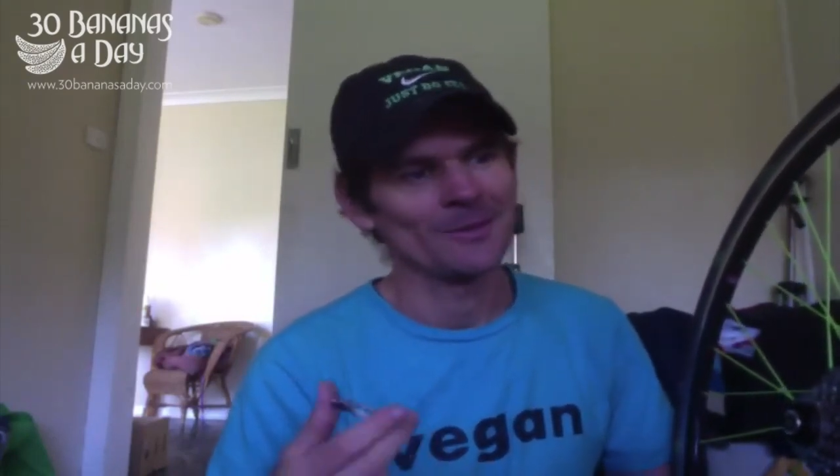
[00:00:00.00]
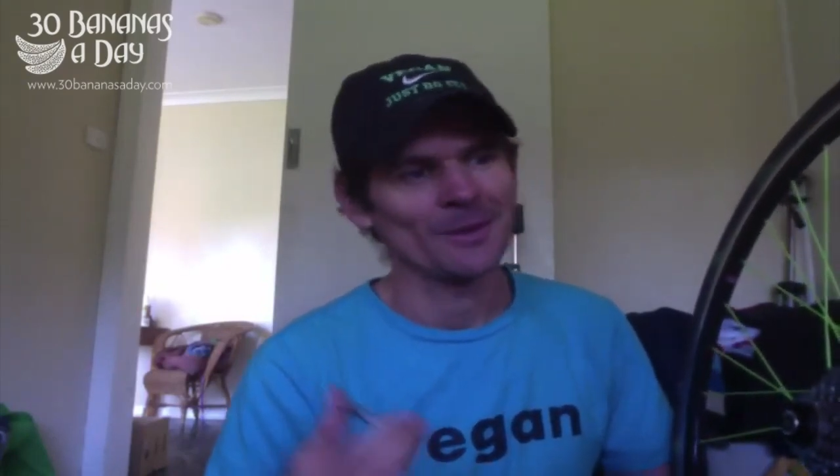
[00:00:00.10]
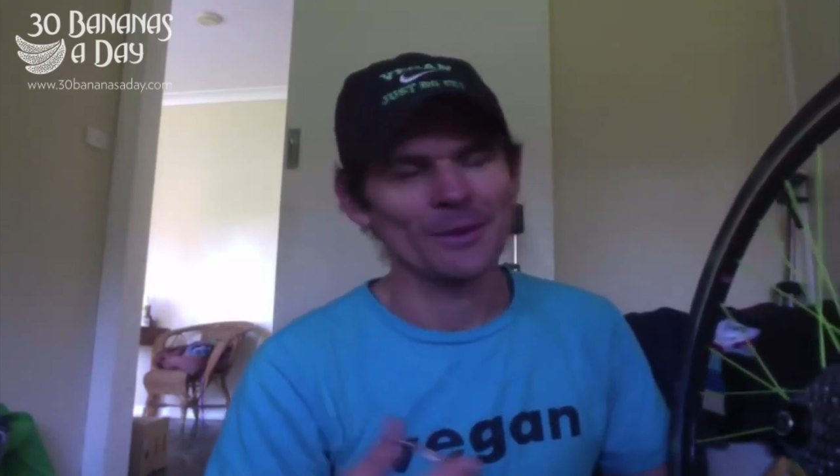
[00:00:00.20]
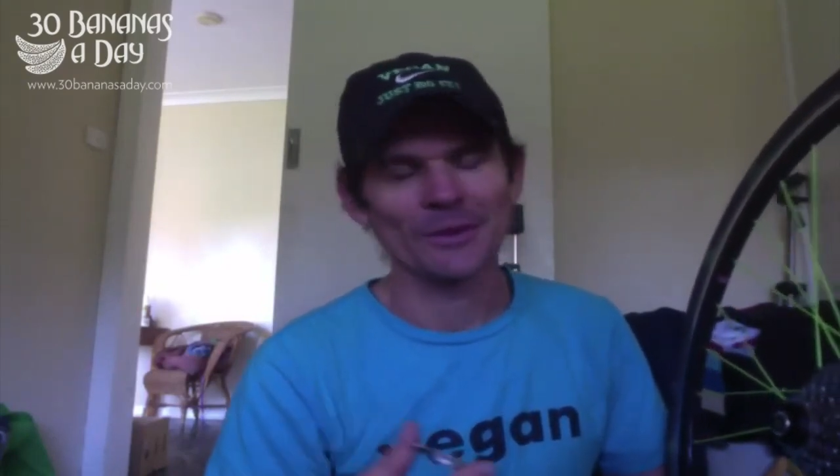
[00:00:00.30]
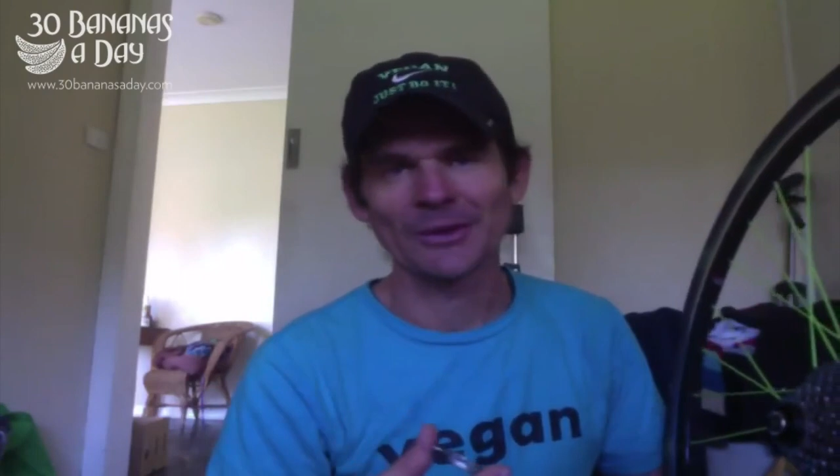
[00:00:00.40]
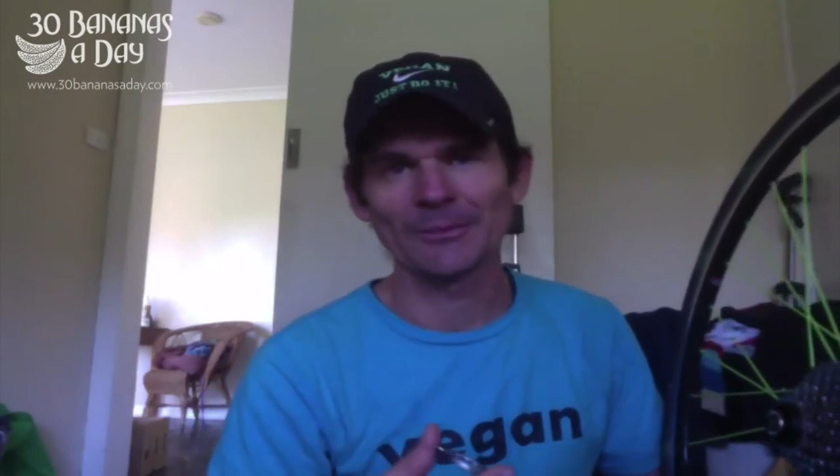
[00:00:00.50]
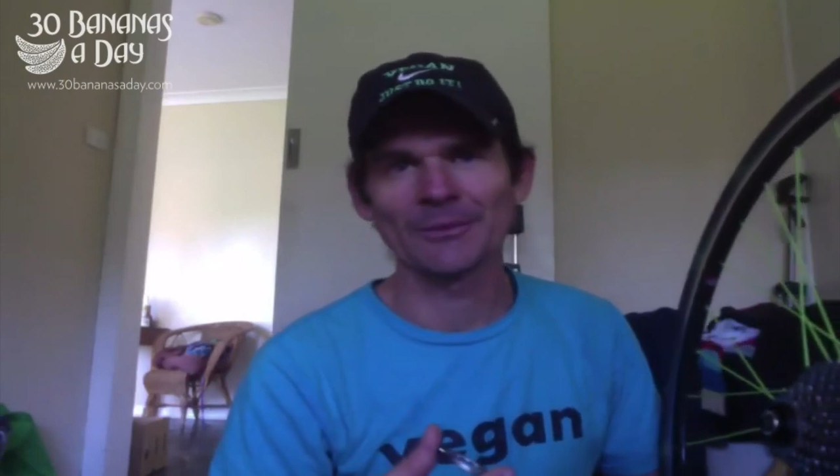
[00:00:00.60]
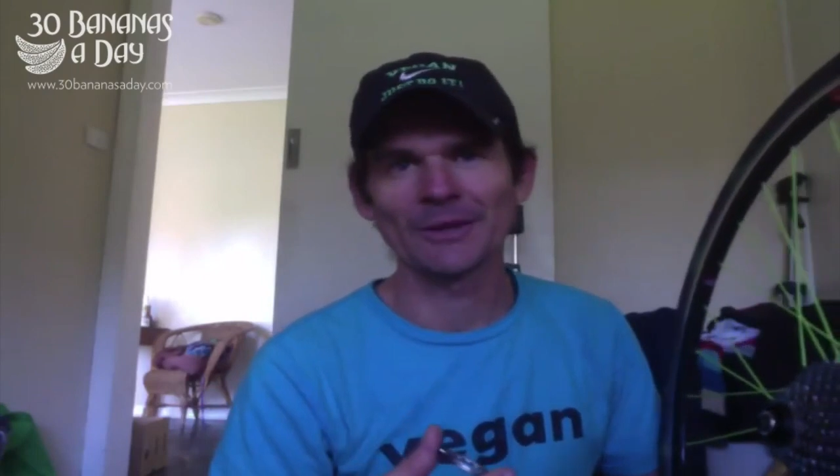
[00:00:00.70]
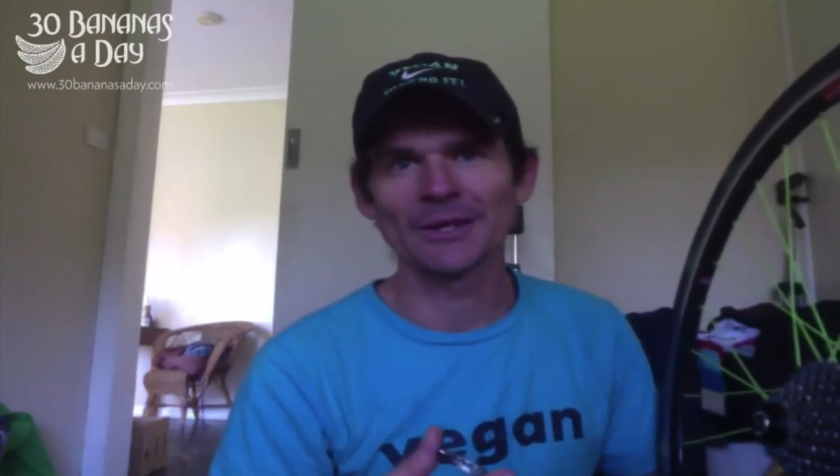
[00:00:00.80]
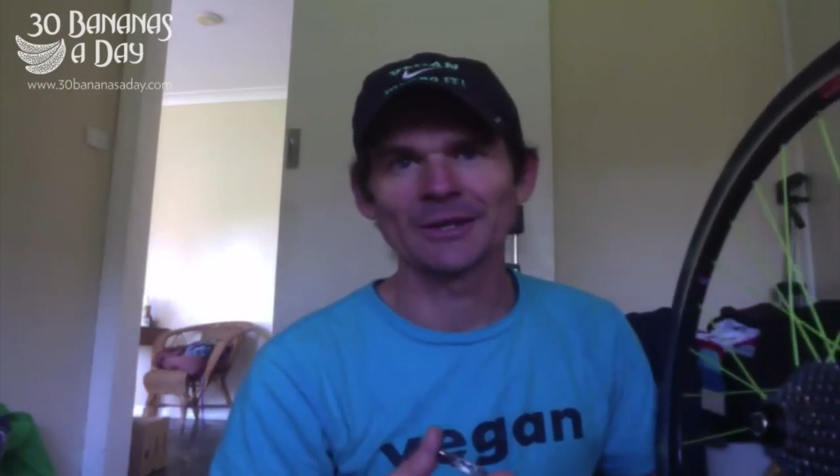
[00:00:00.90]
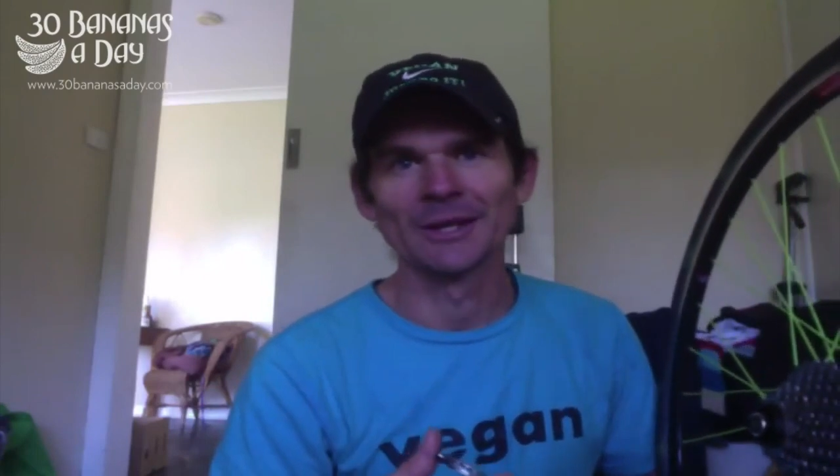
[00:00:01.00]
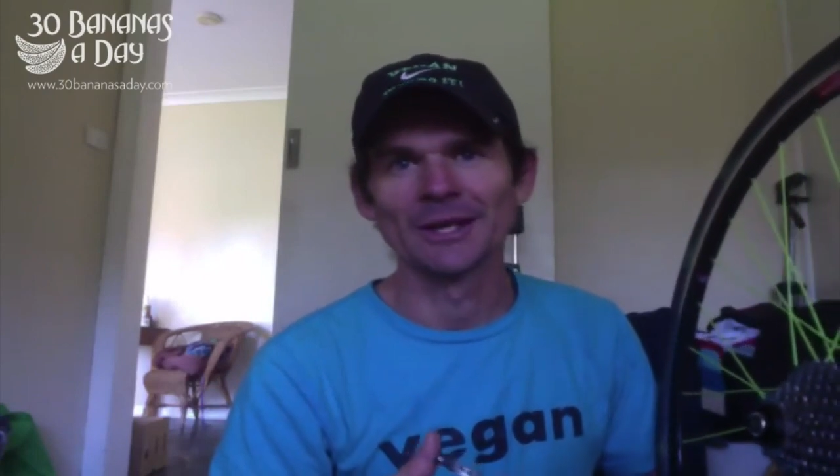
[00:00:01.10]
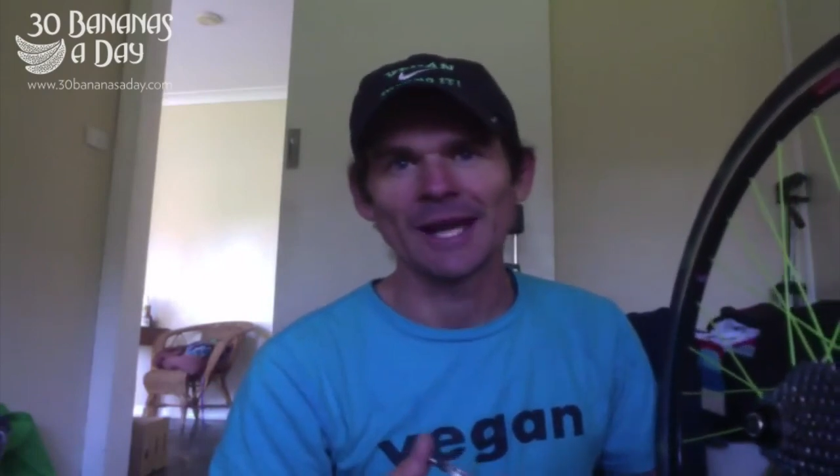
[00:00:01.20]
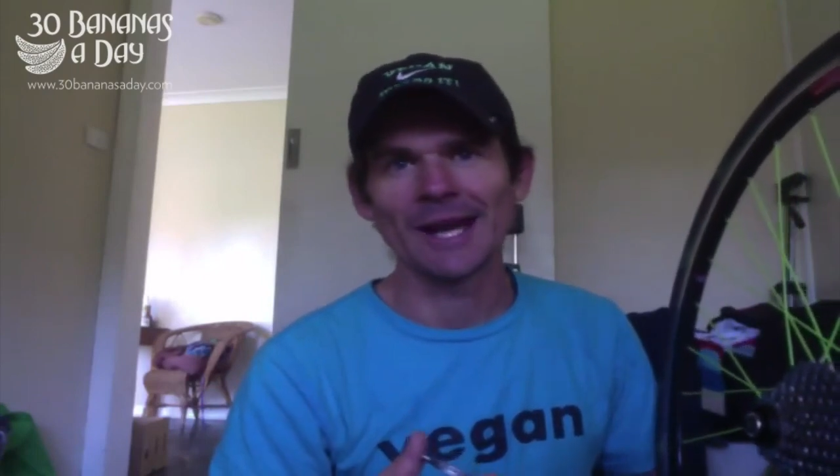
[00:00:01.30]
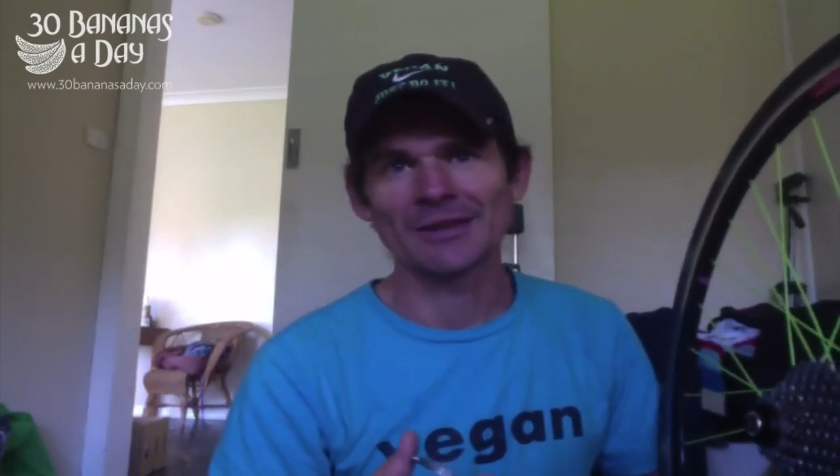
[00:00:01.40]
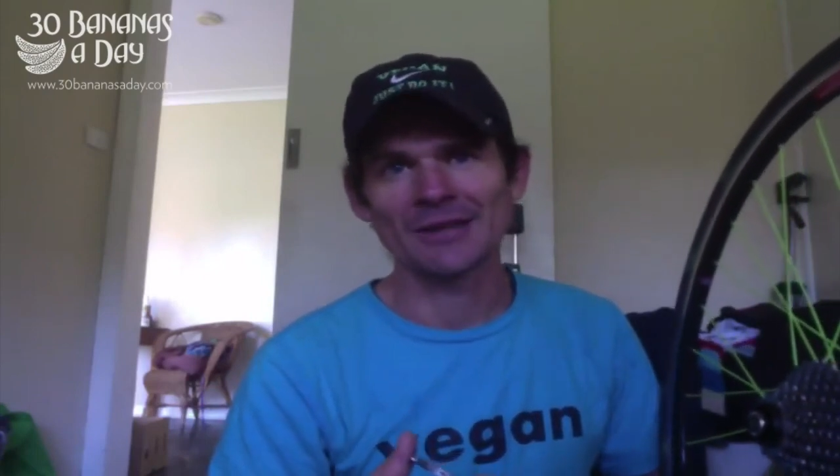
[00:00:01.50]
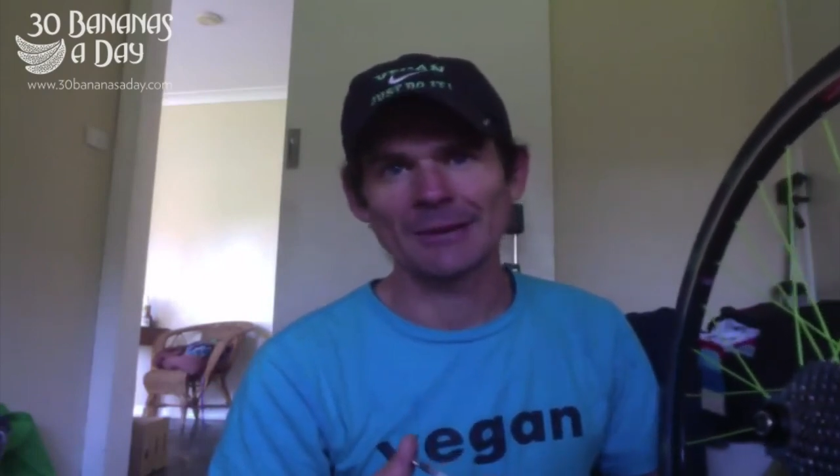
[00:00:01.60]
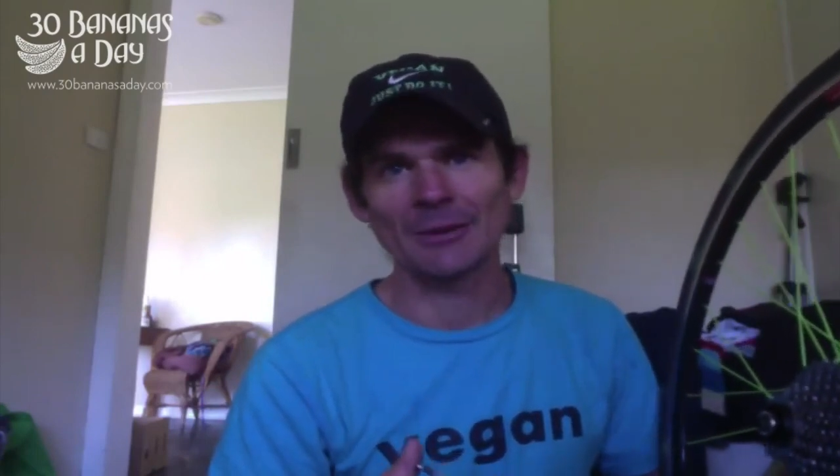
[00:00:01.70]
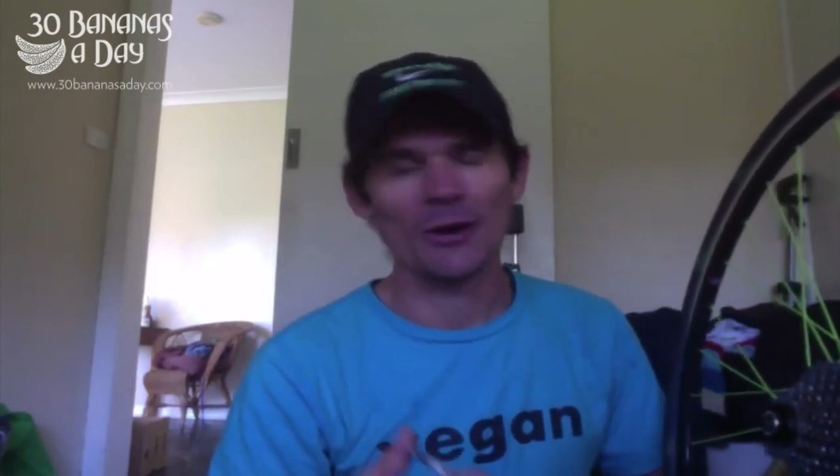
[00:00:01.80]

I'm not some, out of shape guy.